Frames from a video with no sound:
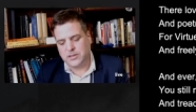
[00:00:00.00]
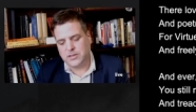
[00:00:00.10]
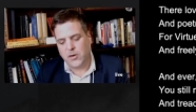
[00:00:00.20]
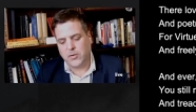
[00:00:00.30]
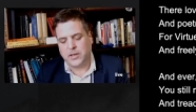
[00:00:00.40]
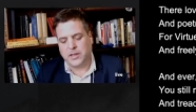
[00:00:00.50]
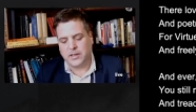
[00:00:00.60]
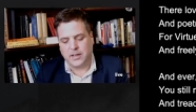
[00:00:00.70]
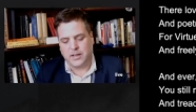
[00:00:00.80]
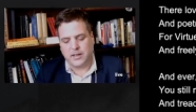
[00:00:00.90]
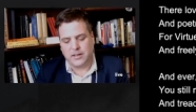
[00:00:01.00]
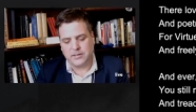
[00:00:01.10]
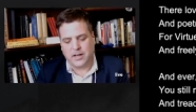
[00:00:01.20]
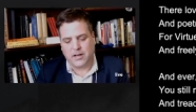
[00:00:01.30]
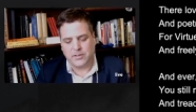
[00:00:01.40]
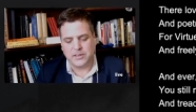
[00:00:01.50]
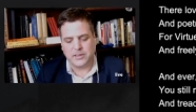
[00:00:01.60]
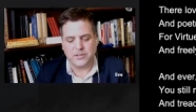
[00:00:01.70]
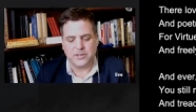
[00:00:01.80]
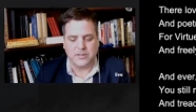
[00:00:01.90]
doing, uh, obviously you
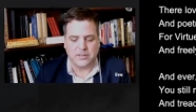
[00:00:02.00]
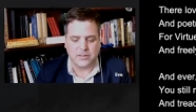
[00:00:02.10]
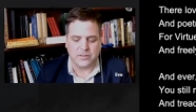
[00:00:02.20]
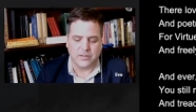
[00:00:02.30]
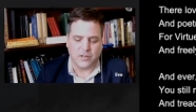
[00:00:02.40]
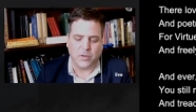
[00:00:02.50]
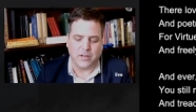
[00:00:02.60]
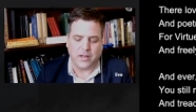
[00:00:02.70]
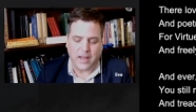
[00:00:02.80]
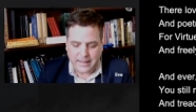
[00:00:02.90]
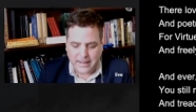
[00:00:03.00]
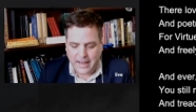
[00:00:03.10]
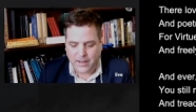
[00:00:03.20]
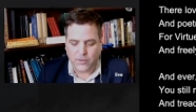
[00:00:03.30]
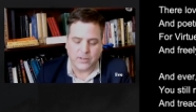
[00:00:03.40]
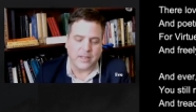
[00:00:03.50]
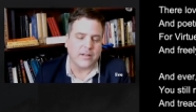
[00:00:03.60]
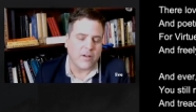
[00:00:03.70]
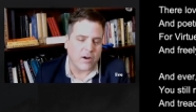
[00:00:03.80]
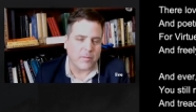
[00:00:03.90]
need to know what an Aeolian
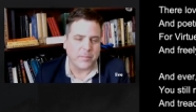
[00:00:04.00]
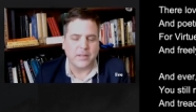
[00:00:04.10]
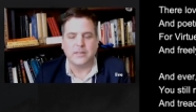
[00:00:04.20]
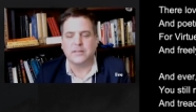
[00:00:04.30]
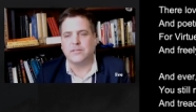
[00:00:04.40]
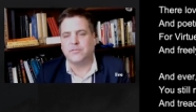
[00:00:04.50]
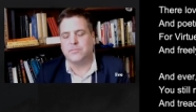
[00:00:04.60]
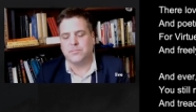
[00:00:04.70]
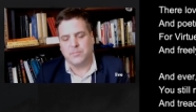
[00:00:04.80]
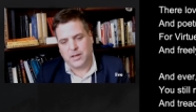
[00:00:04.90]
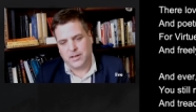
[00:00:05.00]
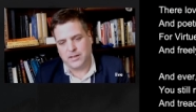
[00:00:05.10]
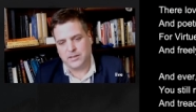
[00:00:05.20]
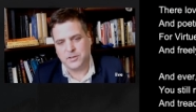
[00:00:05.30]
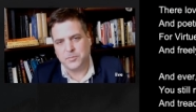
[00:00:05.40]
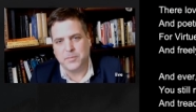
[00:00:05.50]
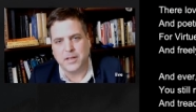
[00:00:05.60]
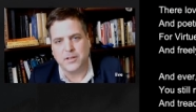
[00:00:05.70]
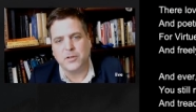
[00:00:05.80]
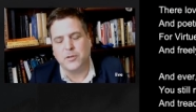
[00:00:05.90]
harp is and I assume many
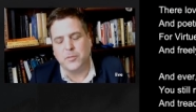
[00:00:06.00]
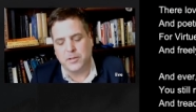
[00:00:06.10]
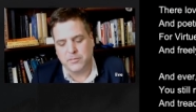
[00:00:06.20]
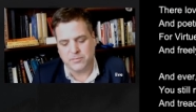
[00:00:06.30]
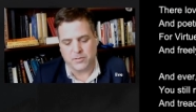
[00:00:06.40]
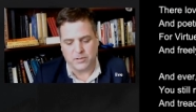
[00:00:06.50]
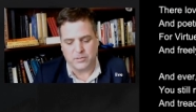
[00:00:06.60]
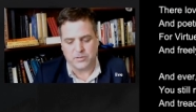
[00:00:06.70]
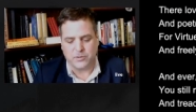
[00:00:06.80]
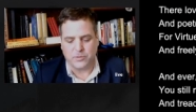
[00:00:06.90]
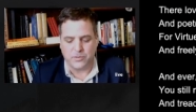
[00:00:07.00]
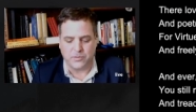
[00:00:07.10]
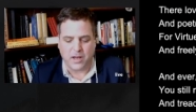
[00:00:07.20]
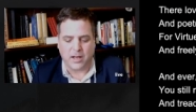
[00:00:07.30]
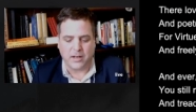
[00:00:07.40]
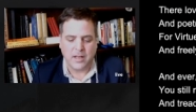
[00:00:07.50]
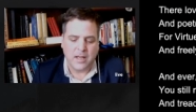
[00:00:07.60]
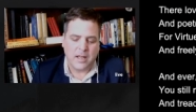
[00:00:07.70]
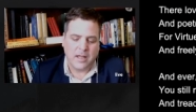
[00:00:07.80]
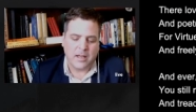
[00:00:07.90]
do, but for those who, who do not.
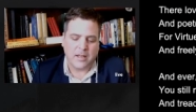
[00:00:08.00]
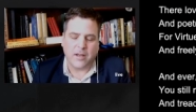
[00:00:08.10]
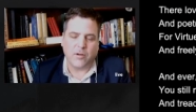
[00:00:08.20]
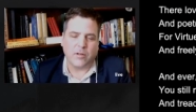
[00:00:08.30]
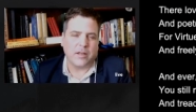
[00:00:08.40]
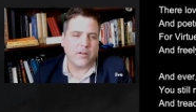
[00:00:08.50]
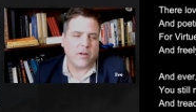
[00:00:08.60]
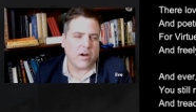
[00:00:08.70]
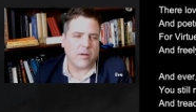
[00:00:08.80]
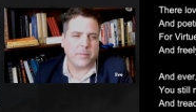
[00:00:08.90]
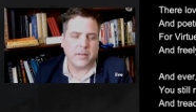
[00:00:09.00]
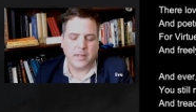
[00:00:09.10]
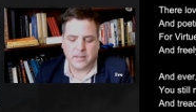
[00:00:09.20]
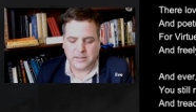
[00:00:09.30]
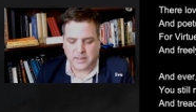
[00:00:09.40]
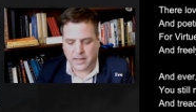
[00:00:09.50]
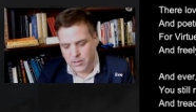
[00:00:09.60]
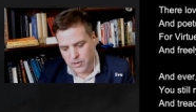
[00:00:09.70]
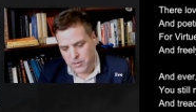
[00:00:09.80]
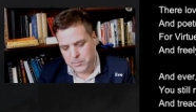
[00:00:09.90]
An Aeolian harp is a
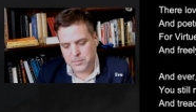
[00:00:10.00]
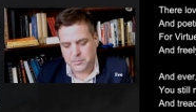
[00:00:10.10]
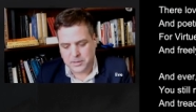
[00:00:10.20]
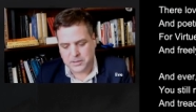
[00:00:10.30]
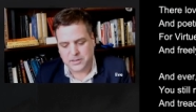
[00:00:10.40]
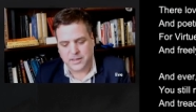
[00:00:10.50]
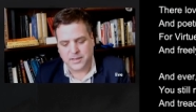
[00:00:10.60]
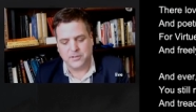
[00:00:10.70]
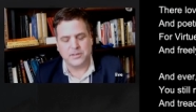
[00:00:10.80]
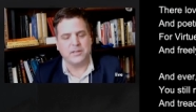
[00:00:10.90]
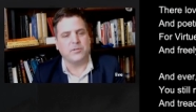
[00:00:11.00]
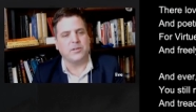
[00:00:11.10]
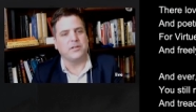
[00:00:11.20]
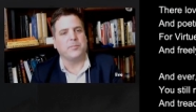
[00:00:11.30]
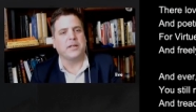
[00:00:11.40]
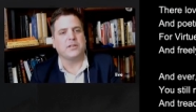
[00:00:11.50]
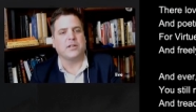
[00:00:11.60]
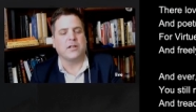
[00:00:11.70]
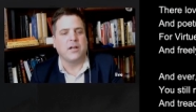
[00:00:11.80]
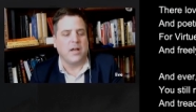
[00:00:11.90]
harp, much like you see the one in the
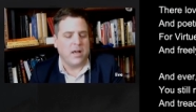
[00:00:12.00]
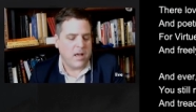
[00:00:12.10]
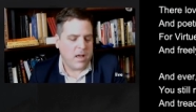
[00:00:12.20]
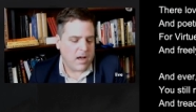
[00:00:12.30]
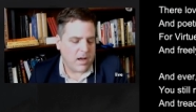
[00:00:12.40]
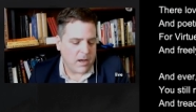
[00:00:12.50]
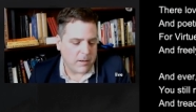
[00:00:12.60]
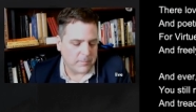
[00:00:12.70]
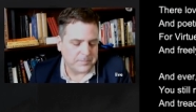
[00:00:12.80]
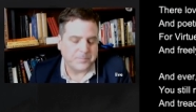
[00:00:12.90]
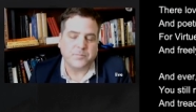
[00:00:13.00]
picture, um,